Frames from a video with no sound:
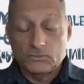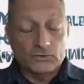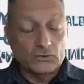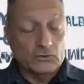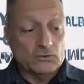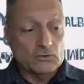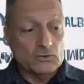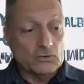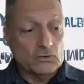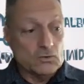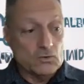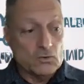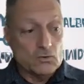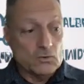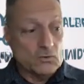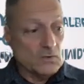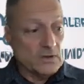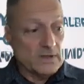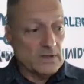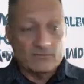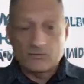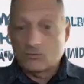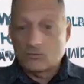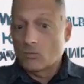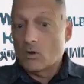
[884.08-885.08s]
do you
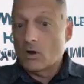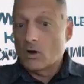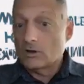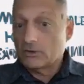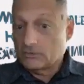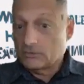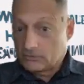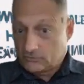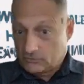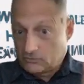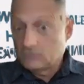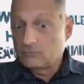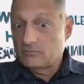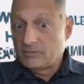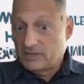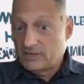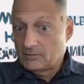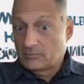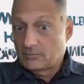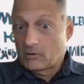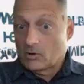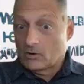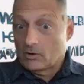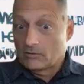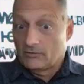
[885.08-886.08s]
even want to be
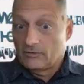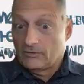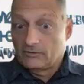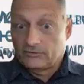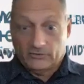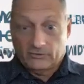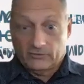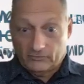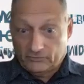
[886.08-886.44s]
a part of this?